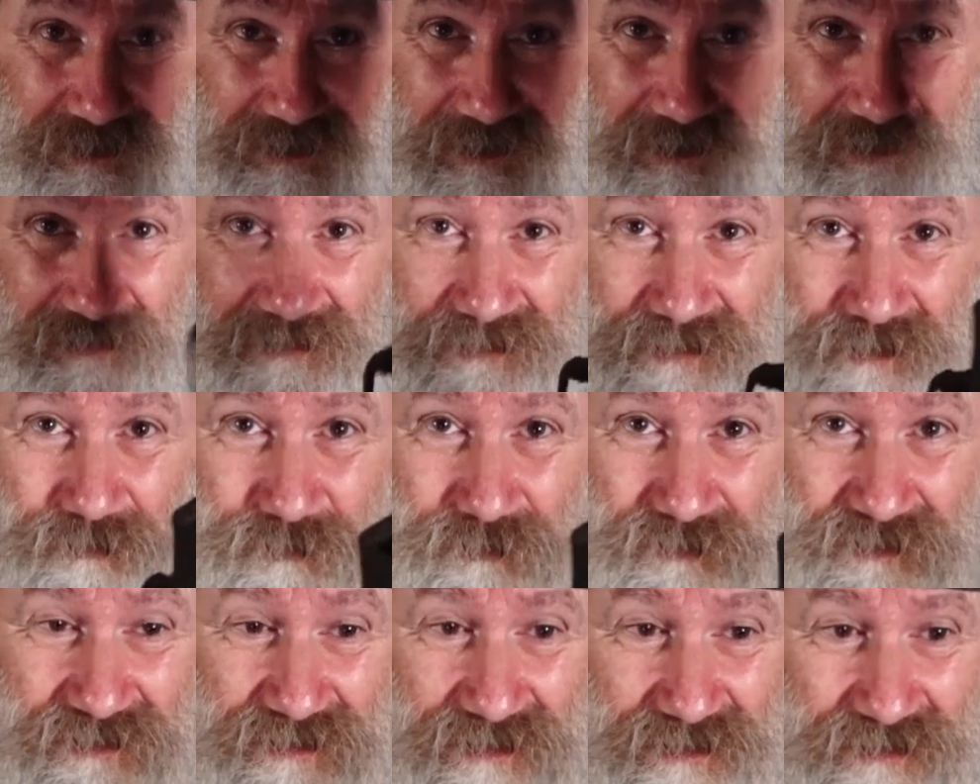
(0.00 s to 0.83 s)
yeah. So
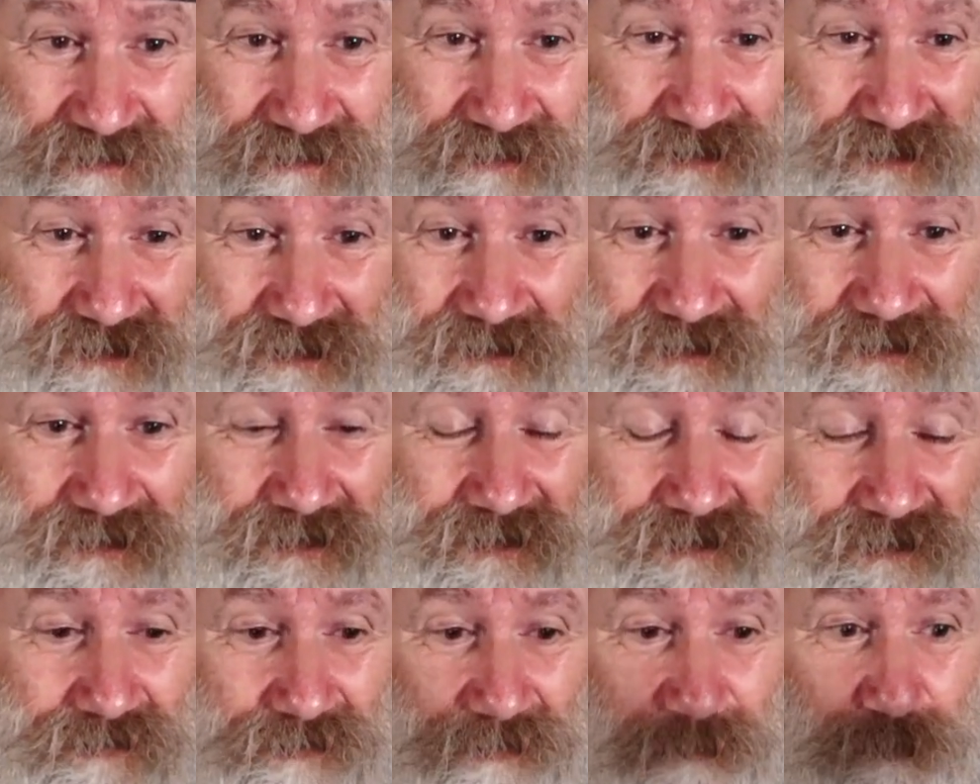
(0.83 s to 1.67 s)
this is
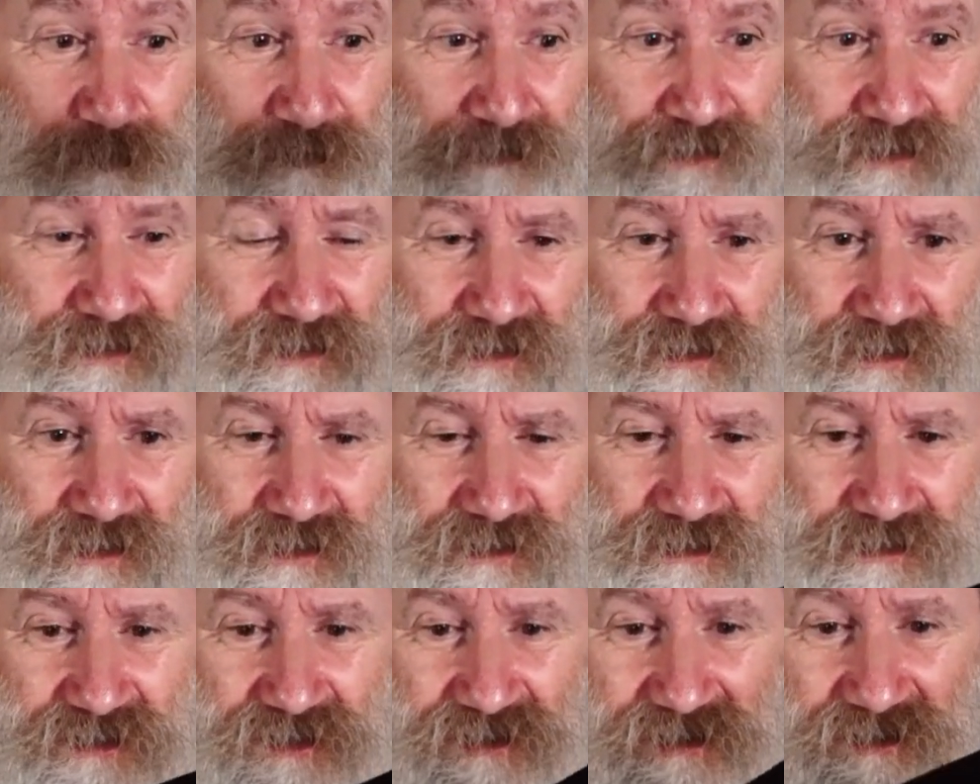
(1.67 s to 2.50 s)
a
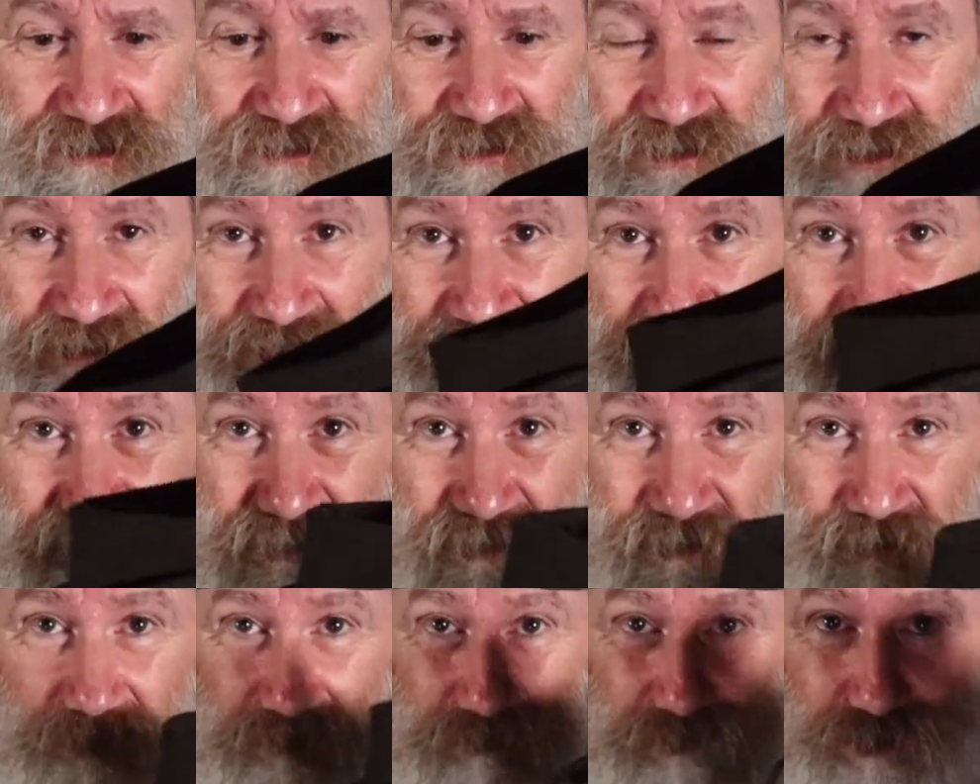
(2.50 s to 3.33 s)
tea and
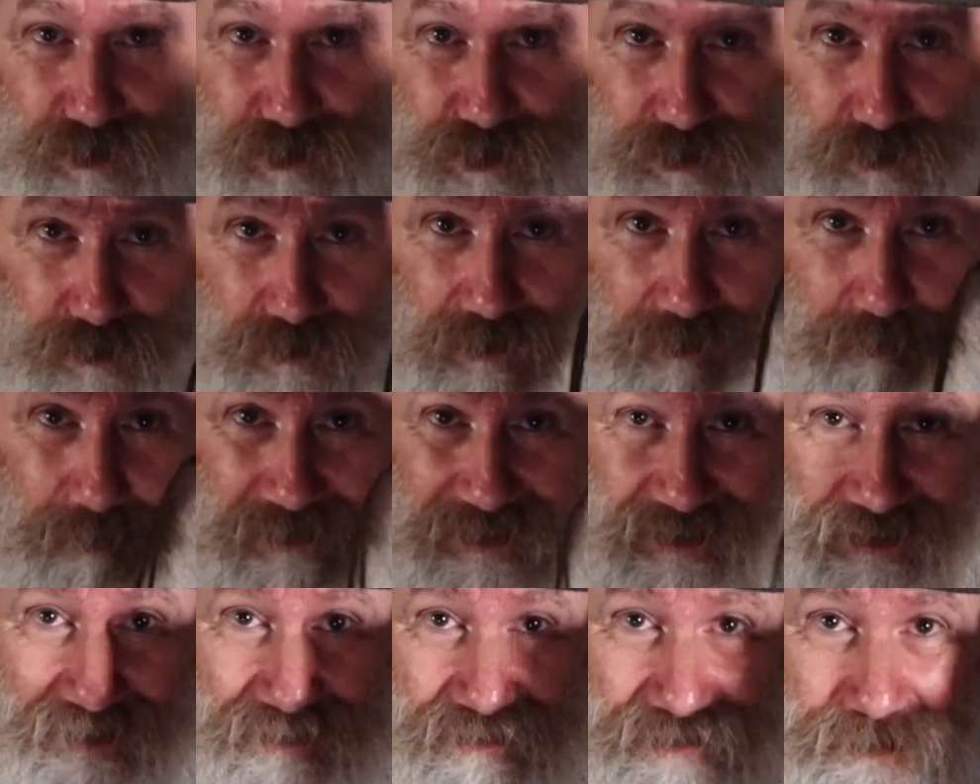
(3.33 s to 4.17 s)
sugar
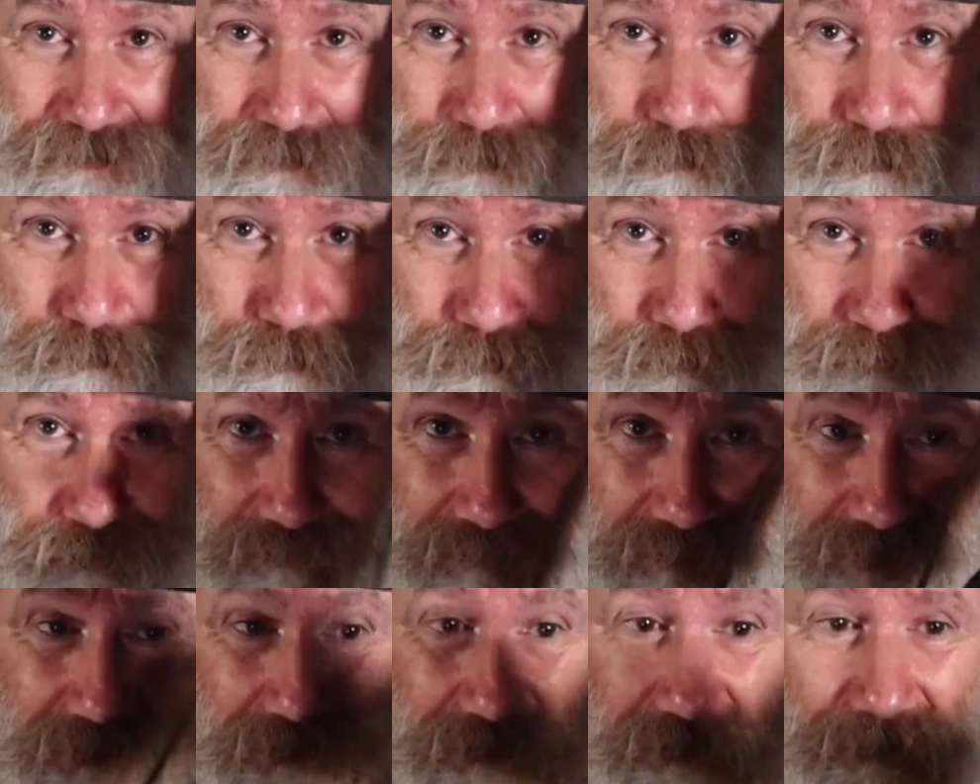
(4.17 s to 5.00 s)
bag,
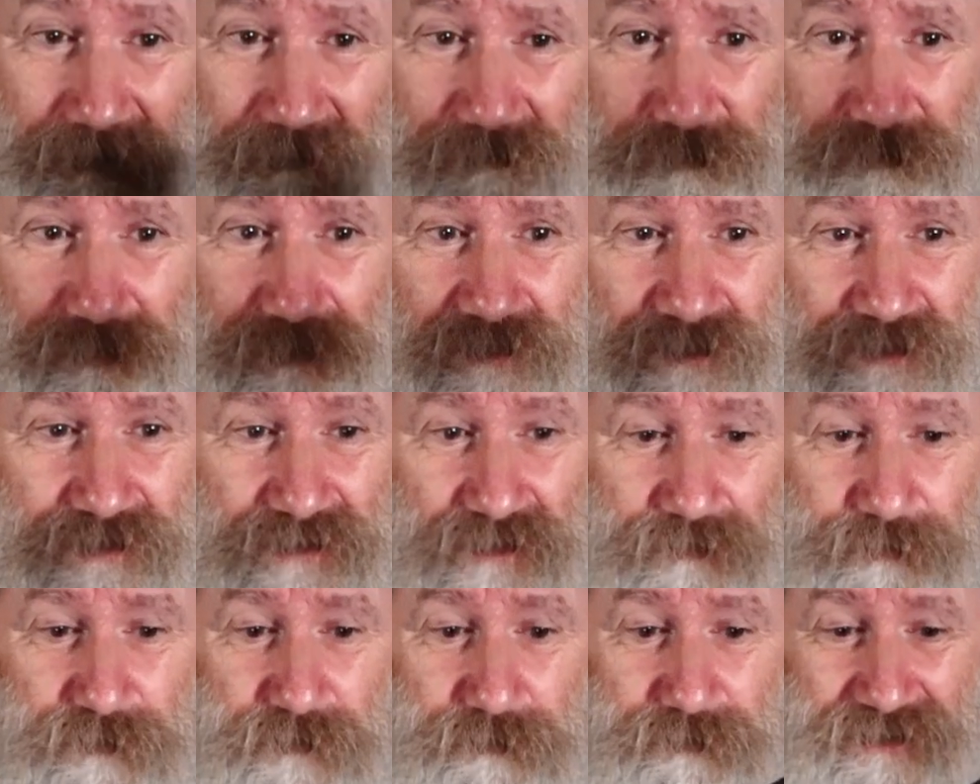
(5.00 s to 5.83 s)
yeah, the
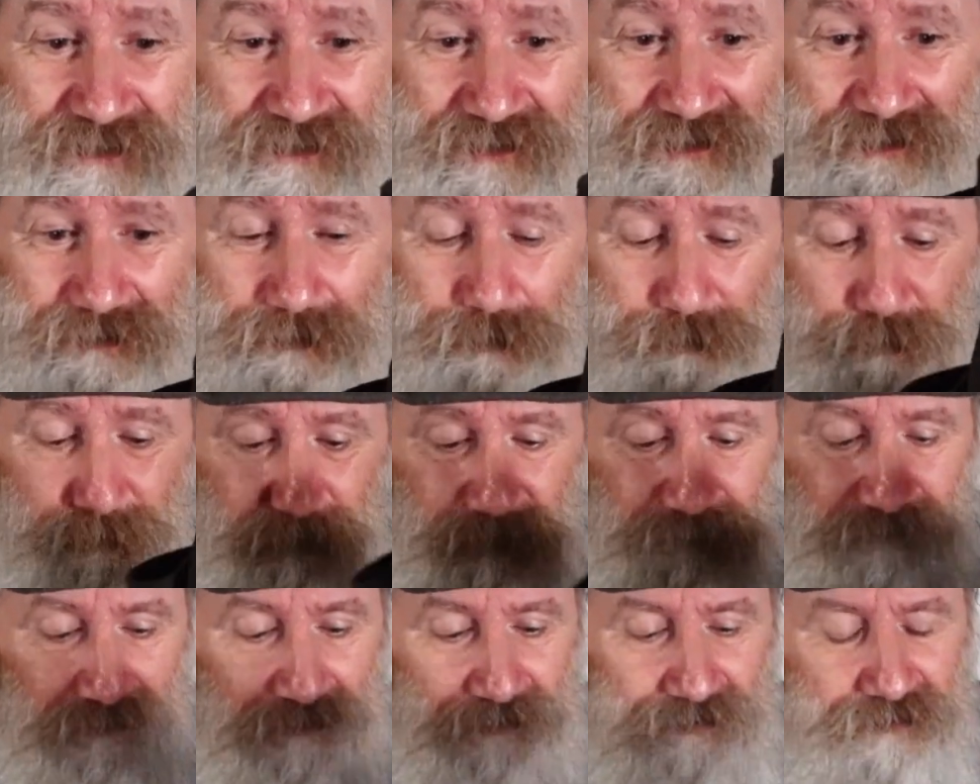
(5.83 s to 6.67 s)
double bag.
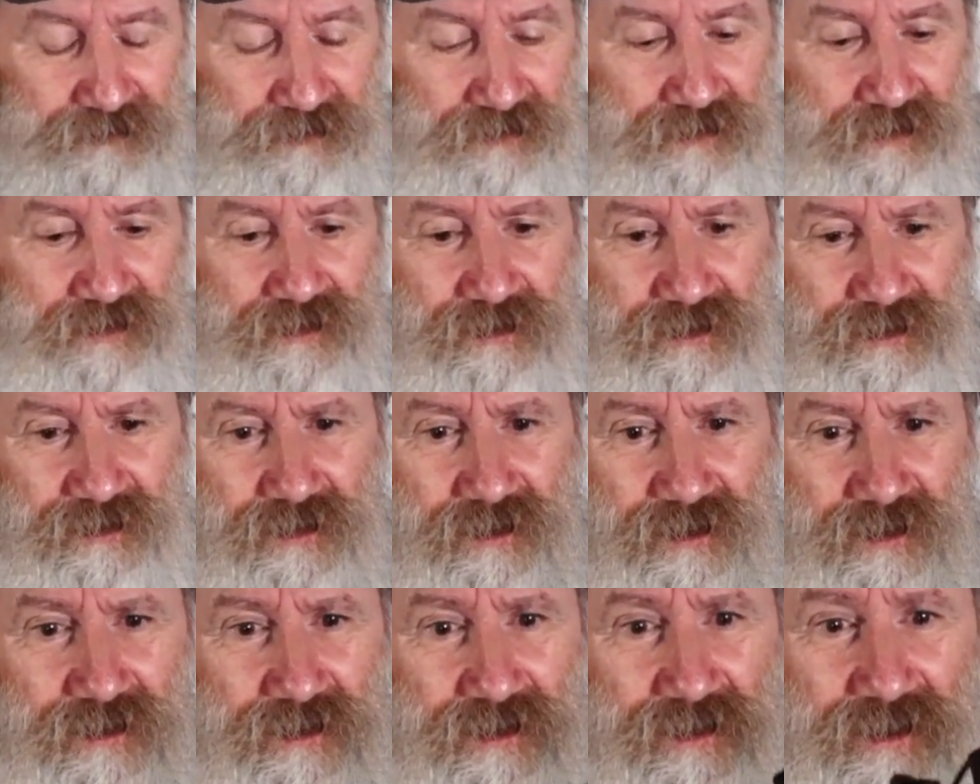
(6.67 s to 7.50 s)

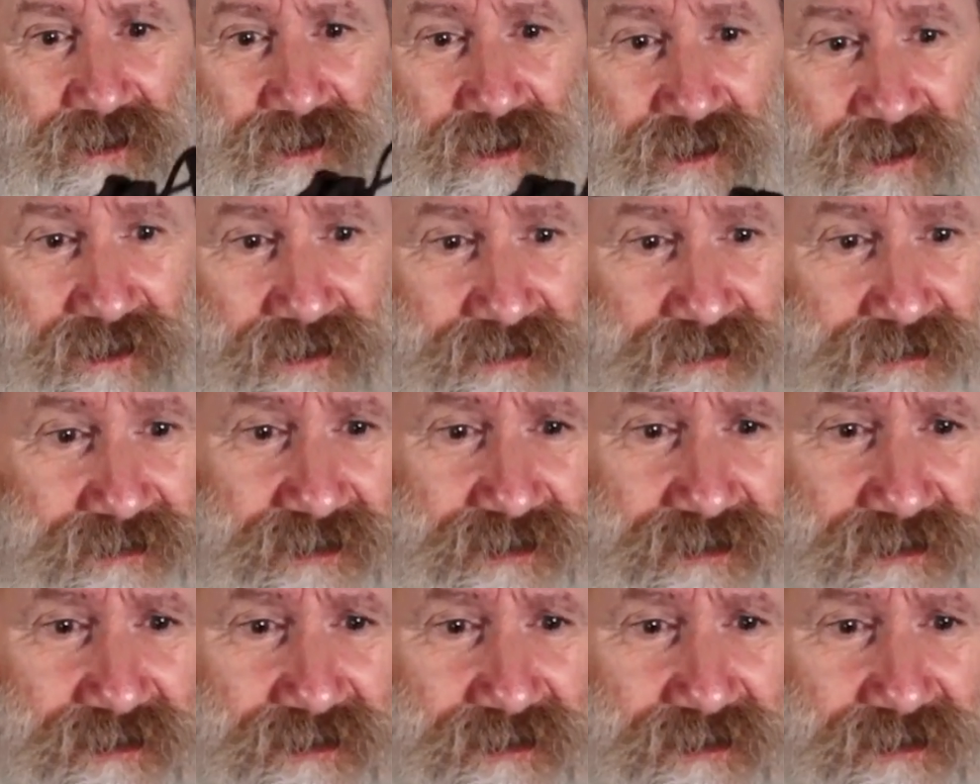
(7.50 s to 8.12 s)
And